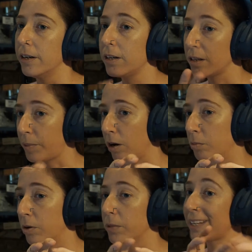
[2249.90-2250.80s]
the power
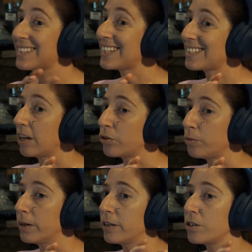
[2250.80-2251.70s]
bomb sticks out too
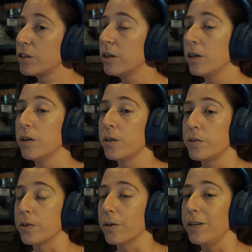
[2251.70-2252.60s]
much.
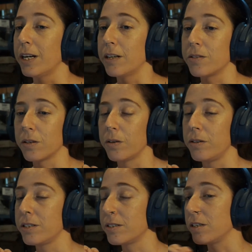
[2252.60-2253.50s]
So yeah, so
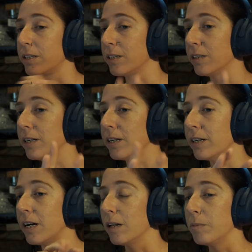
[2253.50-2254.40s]
just your little
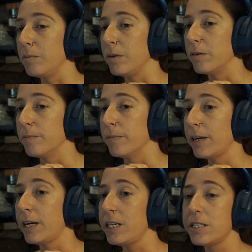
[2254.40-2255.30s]
aluminium
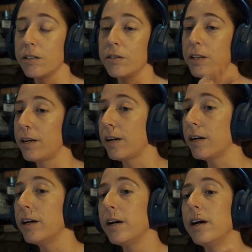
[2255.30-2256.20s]
heat shield
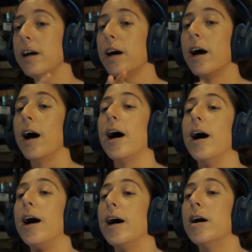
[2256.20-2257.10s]
there.
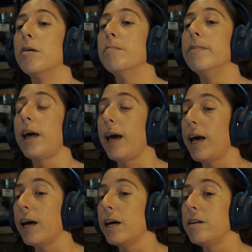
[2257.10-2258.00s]

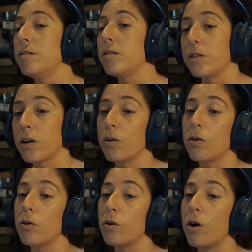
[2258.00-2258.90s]
And
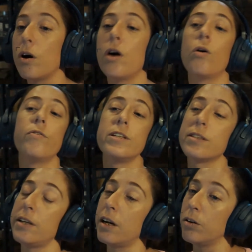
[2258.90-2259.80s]

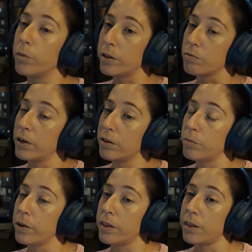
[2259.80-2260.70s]
obviously I always run it
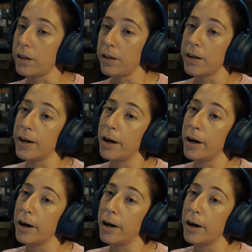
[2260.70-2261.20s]
with the